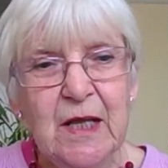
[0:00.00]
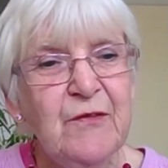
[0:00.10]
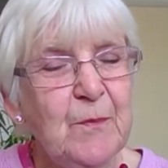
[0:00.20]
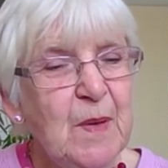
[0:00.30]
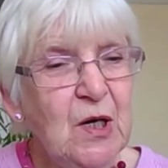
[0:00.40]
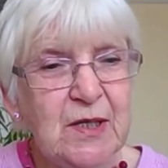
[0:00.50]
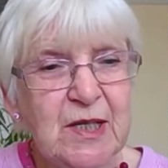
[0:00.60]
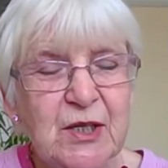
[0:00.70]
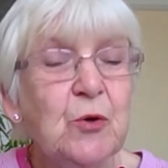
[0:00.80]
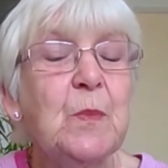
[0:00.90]
If
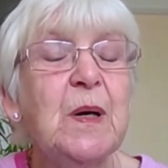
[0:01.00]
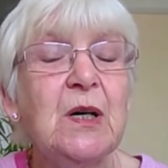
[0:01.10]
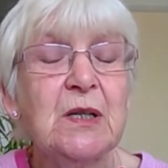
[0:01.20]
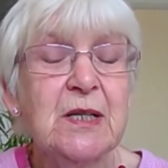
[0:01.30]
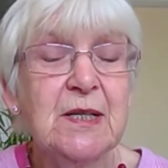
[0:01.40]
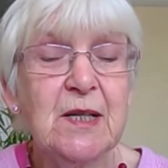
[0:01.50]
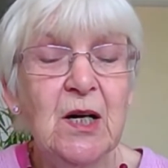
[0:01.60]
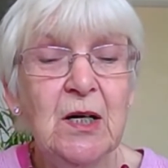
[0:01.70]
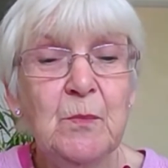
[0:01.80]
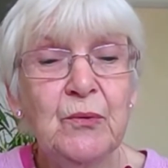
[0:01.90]
all parties
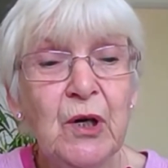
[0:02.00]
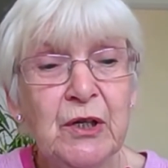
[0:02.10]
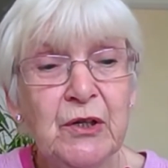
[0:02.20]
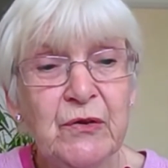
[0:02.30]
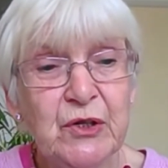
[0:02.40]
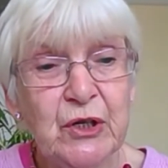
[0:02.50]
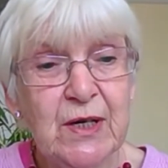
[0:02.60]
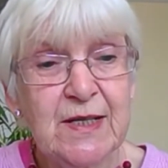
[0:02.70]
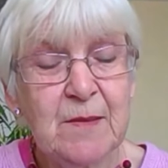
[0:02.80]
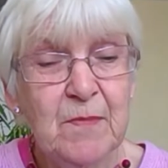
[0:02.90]
aren't
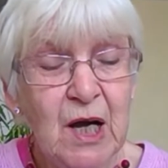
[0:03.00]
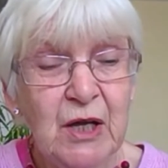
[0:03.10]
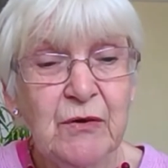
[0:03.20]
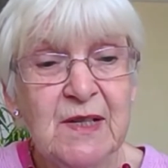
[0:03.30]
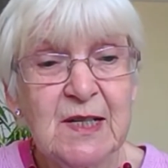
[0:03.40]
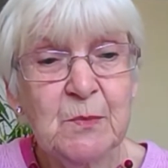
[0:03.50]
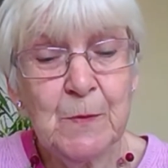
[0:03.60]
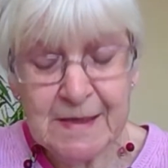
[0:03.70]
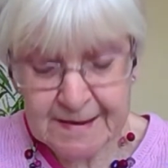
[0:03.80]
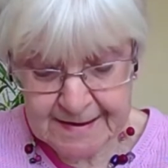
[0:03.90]
prioritising micro and small
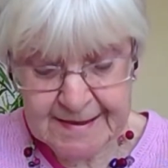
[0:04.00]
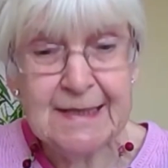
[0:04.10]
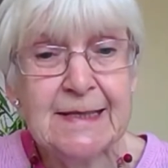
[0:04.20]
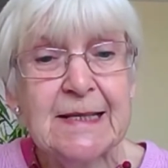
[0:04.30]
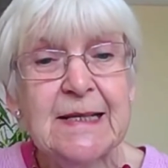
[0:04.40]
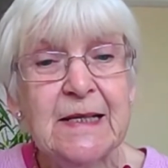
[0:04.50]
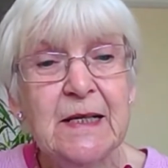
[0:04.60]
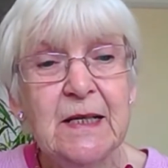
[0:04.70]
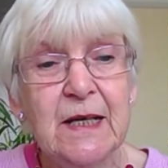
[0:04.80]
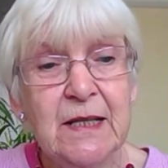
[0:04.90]
businesses
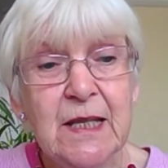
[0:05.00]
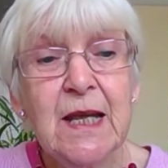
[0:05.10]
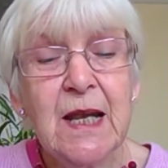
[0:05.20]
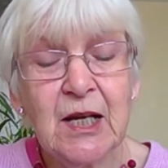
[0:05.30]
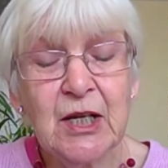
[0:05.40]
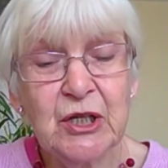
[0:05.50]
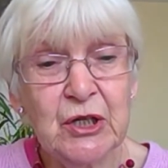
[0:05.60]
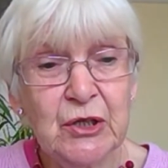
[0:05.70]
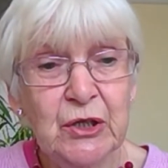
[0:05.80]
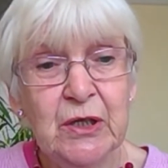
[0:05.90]
in the
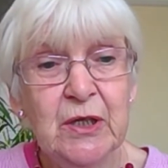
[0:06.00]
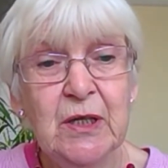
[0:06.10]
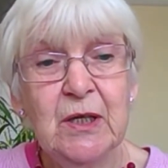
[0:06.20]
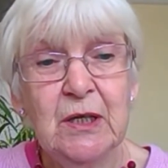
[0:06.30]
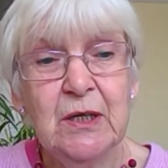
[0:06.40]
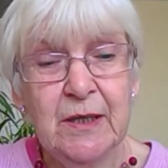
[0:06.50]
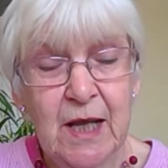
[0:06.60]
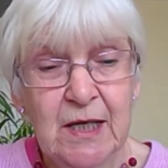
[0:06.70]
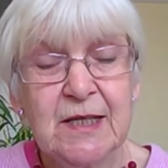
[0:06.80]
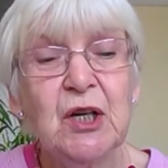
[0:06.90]
election,
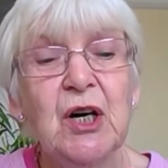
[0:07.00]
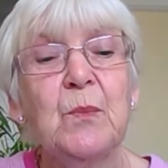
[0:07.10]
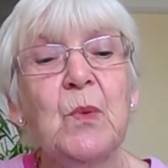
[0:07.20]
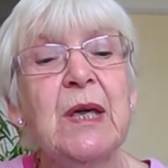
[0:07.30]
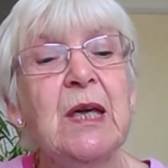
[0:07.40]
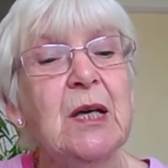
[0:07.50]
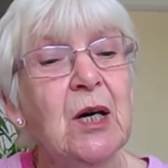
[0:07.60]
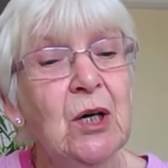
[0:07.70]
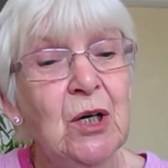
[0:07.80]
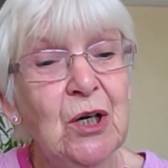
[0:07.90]
next time we
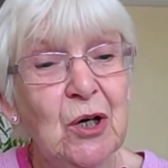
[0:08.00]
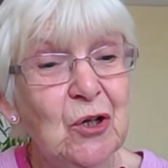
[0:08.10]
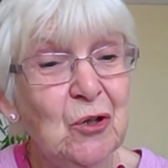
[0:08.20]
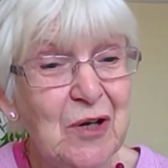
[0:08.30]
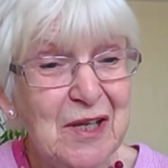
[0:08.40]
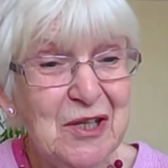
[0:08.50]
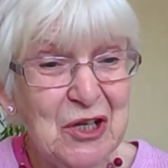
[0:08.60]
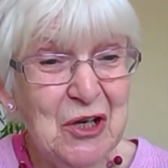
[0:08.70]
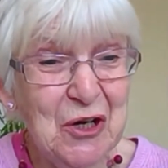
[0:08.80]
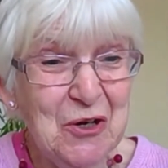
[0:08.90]
are looking
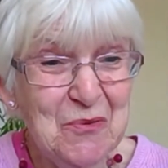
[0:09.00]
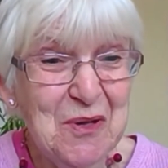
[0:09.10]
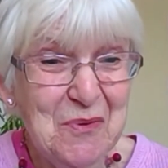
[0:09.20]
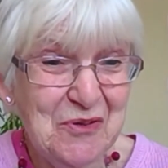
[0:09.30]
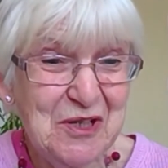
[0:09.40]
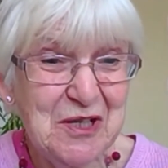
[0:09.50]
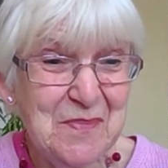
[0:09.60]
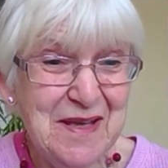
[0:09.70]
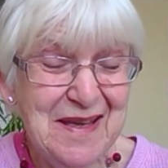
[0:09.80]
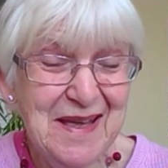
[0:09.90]
to who we want to
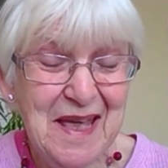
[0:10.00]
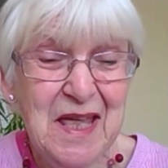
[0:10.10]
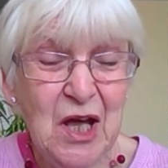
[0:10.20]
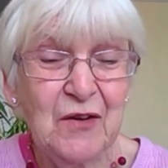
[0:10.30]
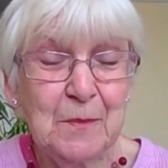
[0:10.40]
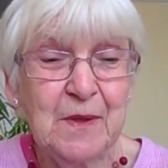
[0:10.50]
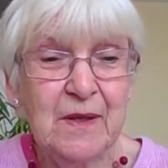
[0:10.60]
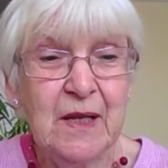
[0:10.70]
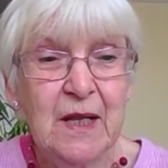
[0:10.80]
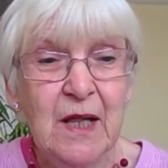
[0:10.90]
be in
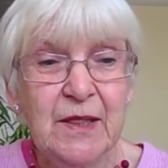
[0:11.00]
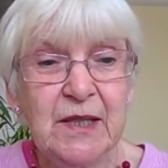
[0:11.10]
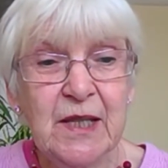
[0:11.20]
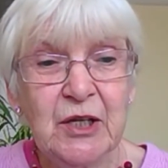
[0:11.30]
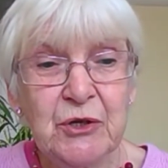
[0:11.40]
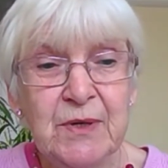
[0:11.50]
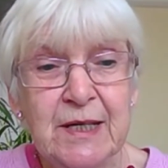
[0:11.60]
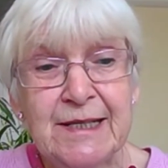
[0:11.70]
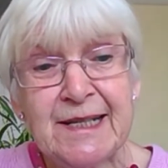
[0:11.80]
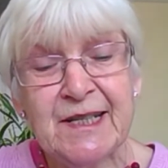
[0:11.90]
government, then they're
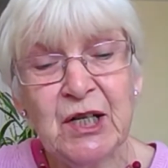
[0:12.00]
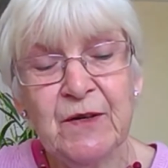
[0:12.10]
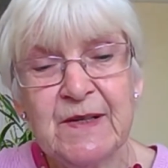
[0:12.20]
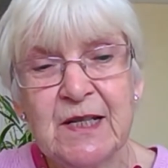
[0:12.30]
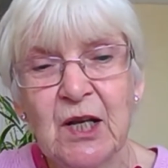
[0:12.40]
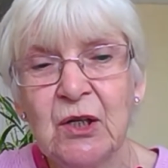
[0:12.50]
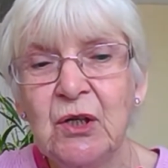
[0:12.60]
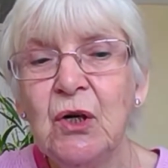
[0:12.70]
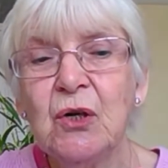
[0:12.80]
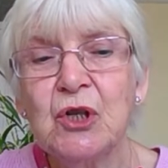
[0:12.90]
doing a disservice
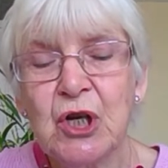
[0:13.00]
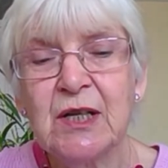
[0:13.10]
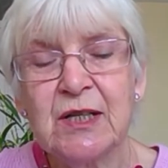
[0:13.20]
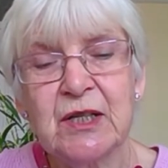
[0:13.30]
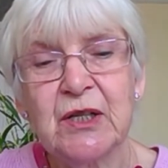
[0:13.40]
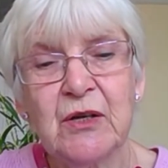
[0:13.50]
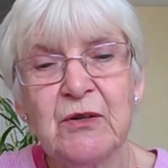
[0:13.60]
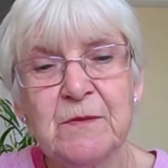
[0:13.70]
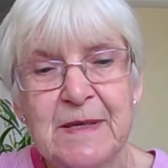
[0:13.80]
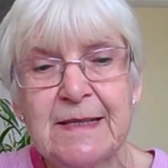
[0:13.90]
not just to
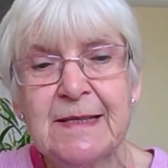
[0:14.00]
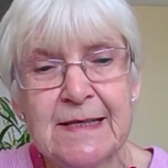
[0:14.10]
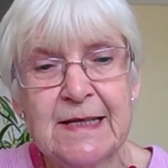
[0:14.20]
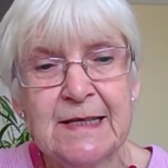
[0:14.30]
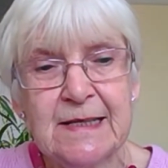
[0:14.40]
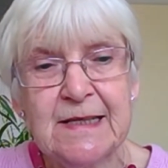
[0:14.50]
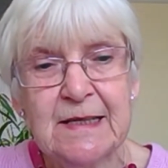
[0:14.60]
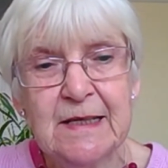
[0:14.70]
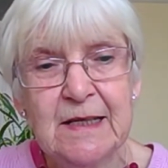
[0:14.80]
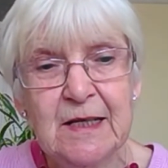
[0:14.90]
those businesses,